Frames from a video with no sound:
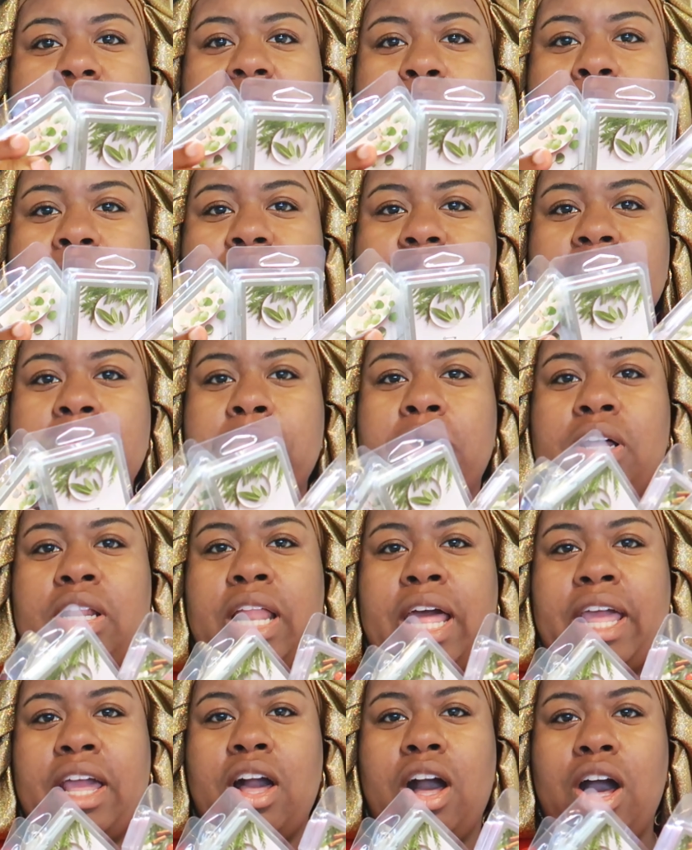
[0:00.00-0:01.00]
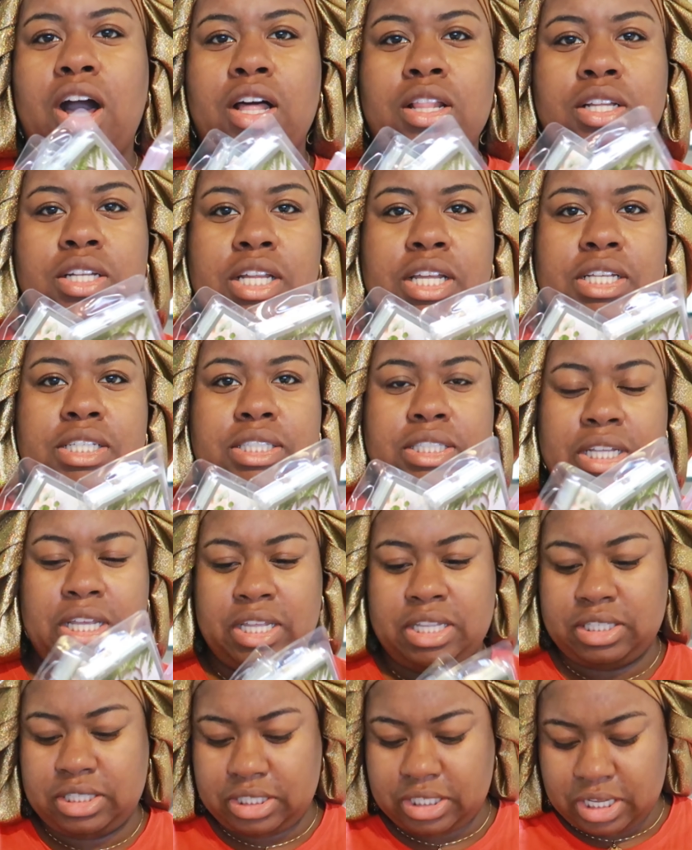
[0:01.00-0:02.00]
some of them are like holiday
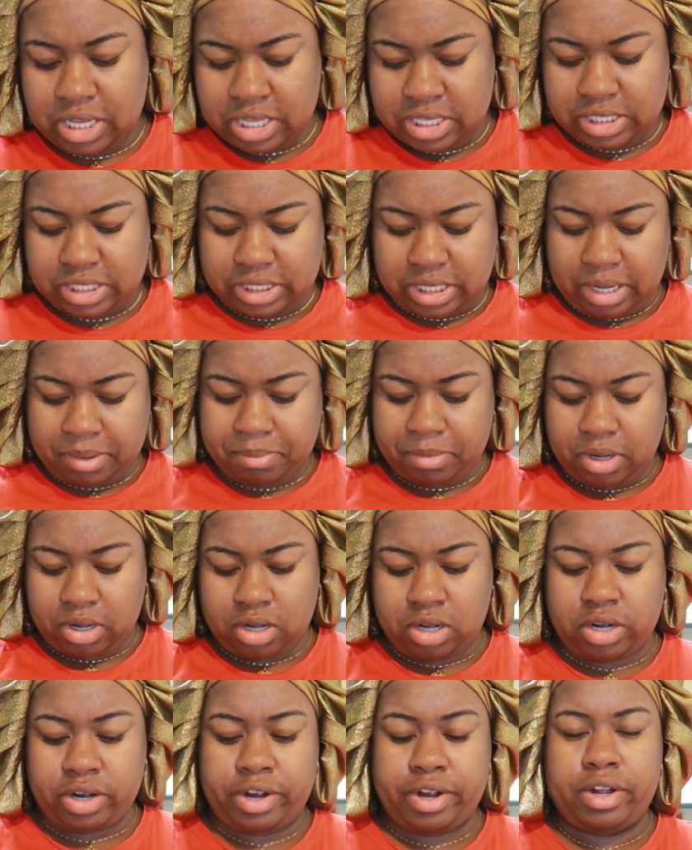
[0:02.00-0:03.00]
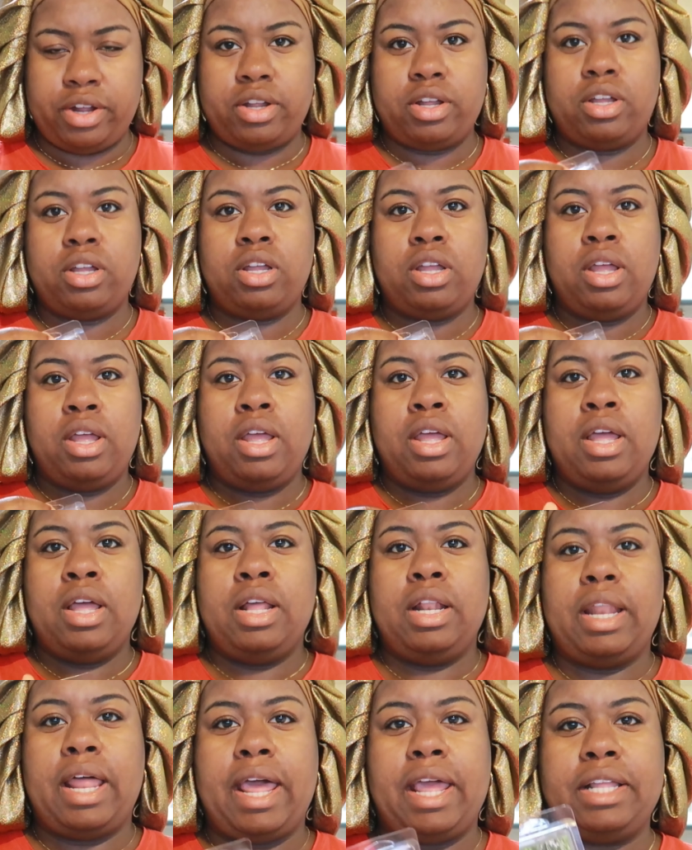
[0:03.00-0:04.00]
scents and some aren't
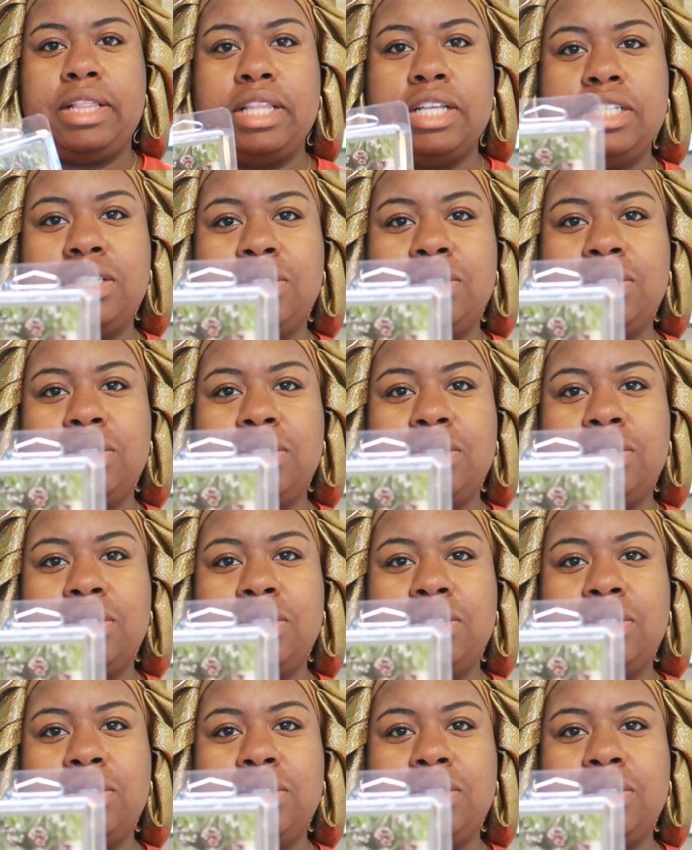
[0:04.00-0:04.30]
like